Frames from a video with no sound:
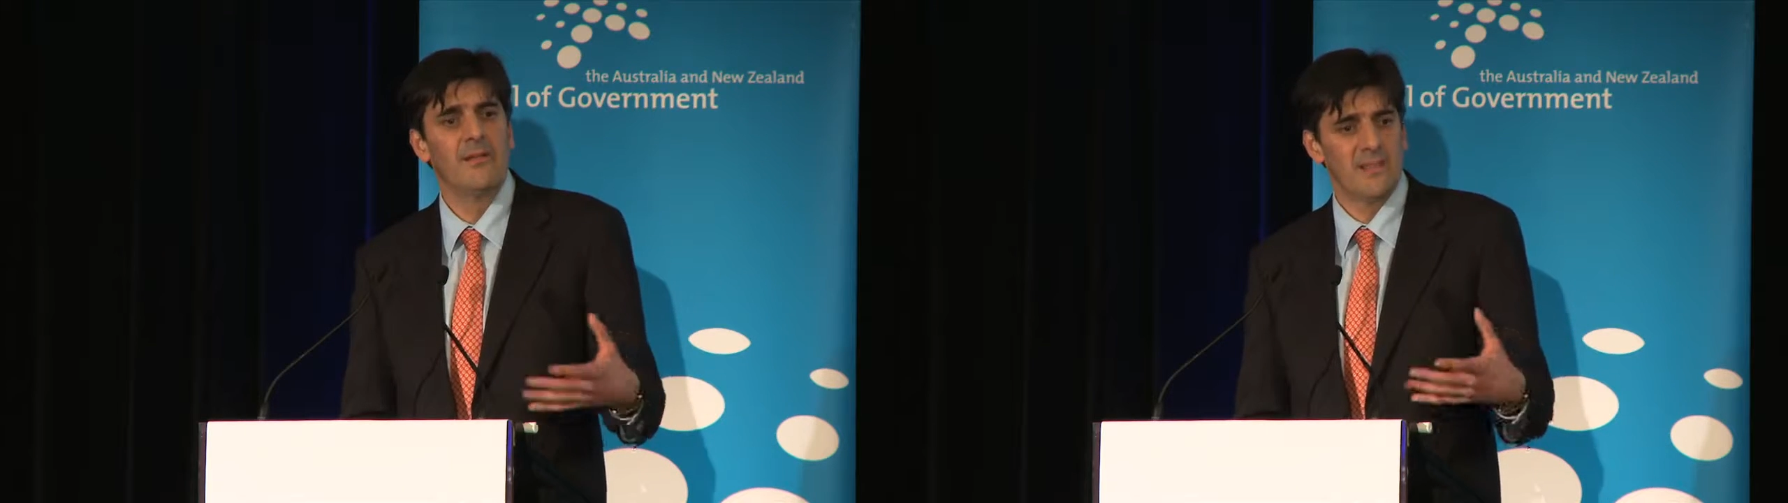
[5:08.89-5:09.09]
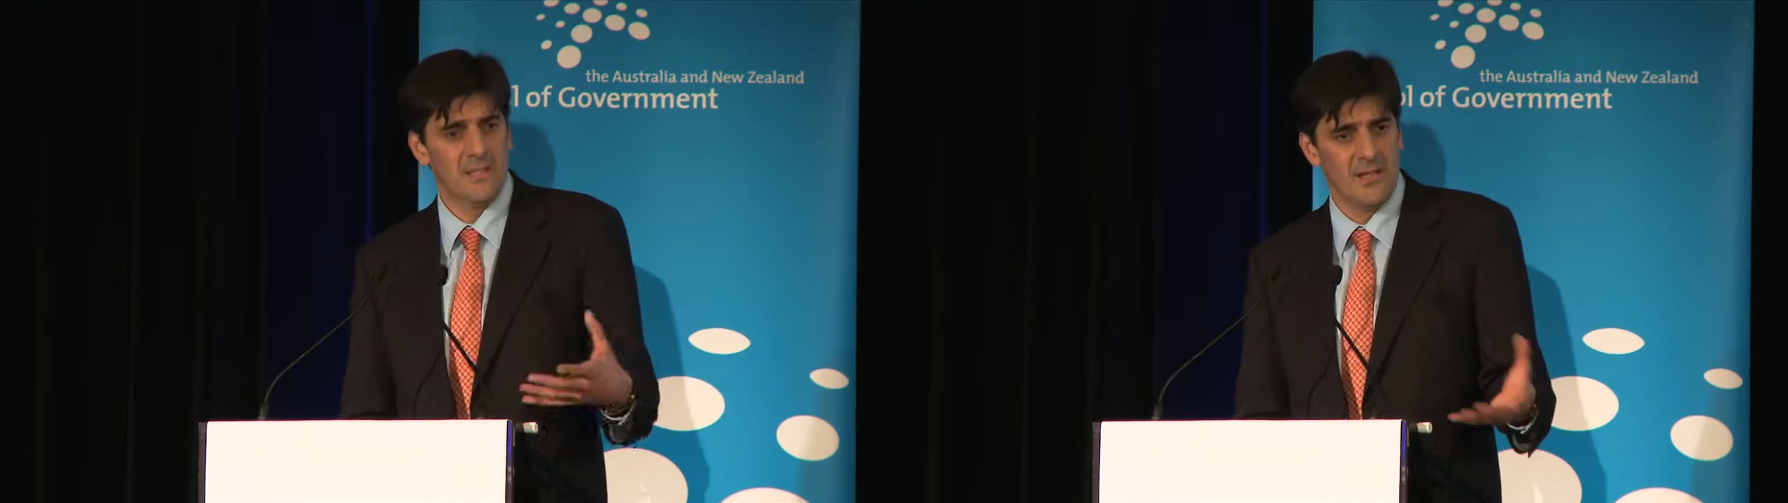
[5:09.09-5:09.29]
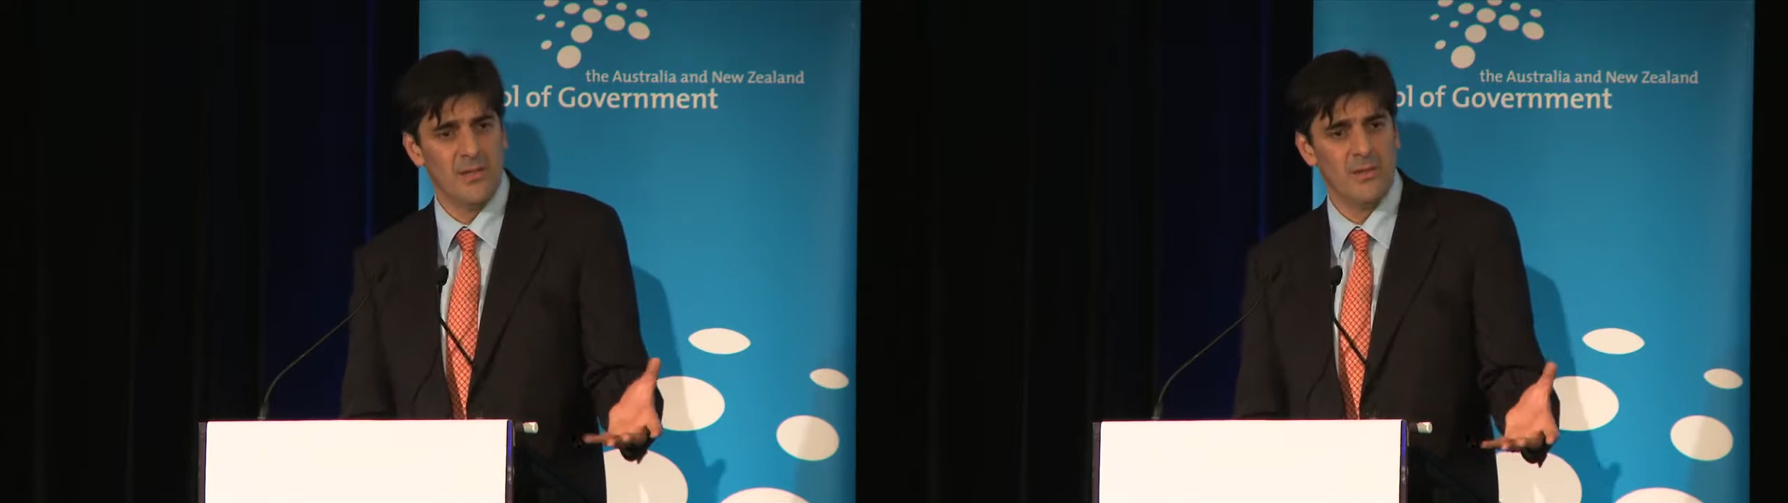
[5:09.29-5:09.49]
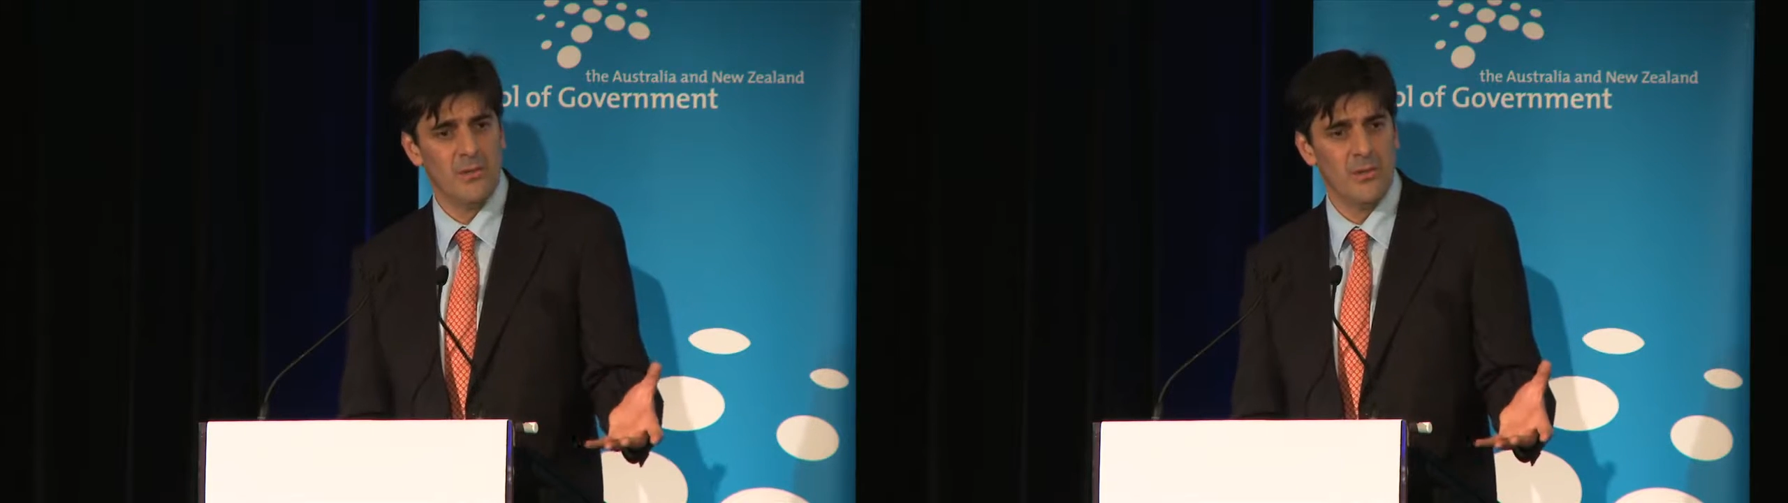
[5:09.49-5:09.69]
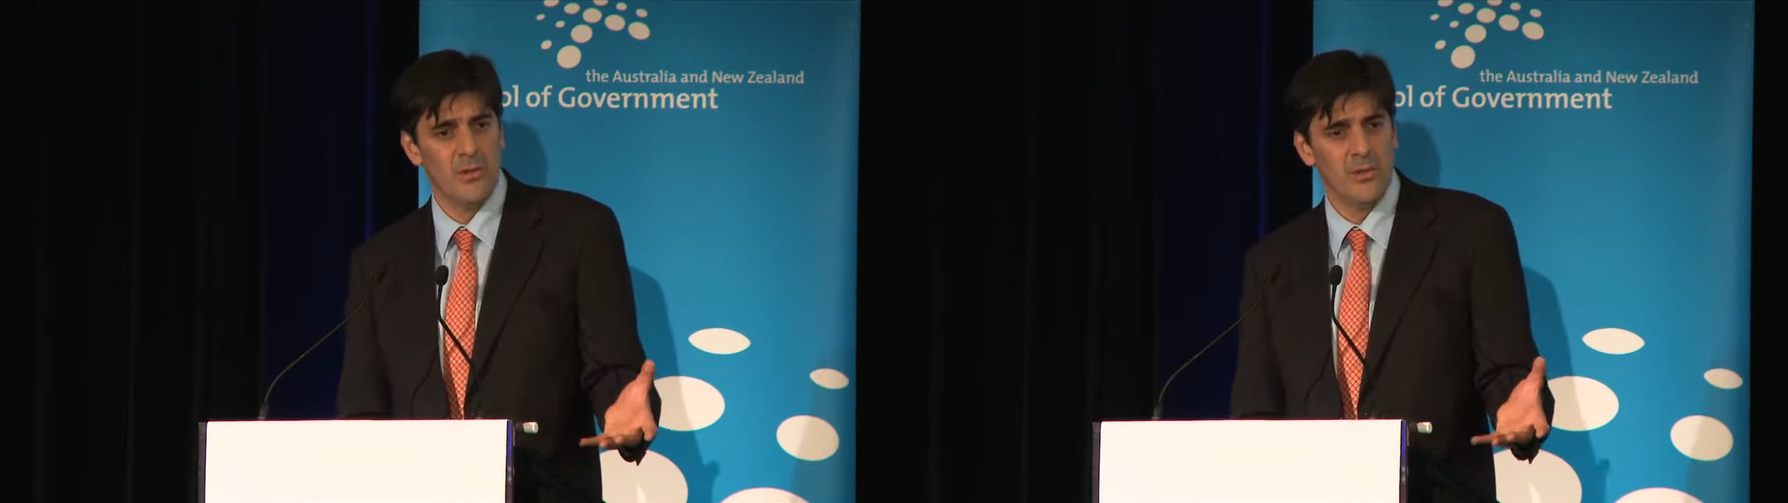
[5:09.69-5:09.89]
that's the end of
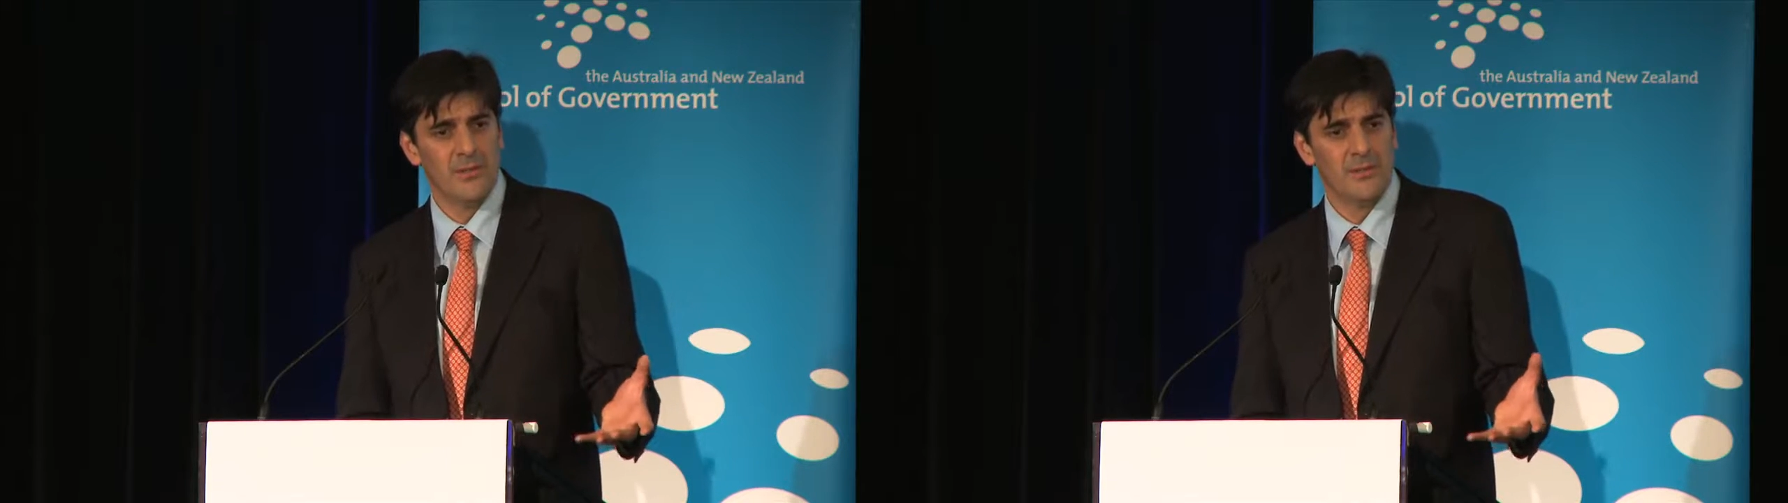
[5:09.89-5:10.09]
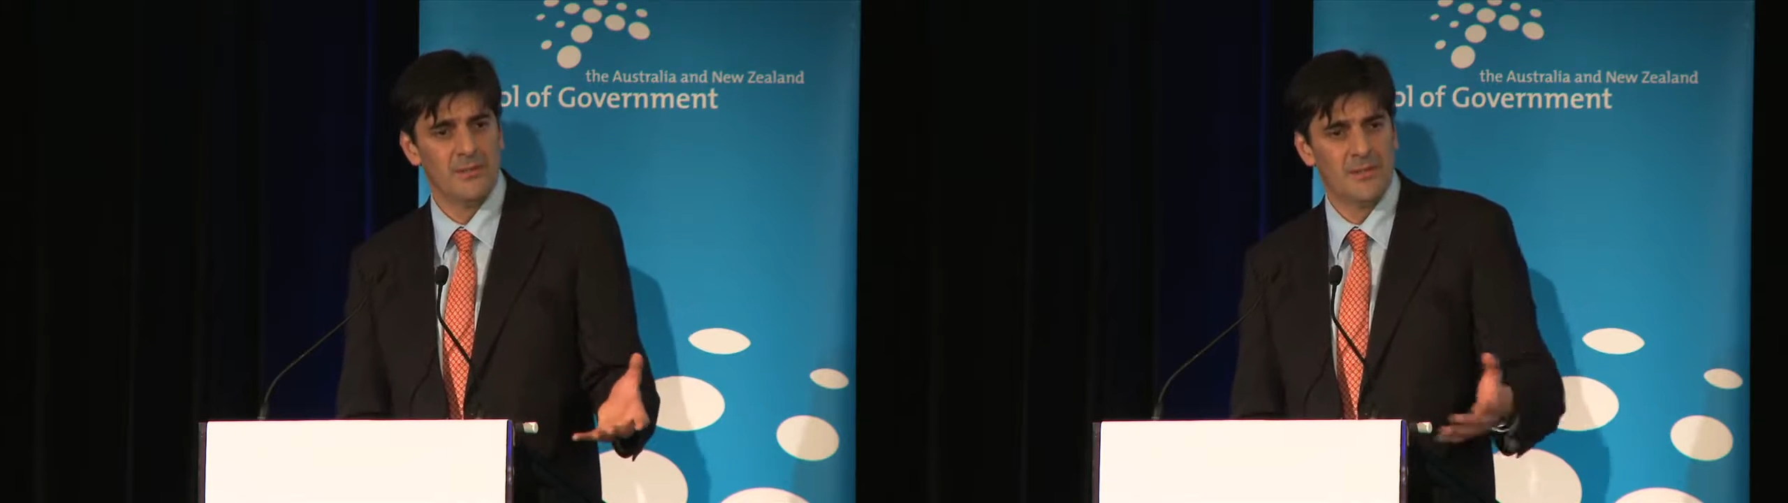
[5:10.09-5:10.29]
the world.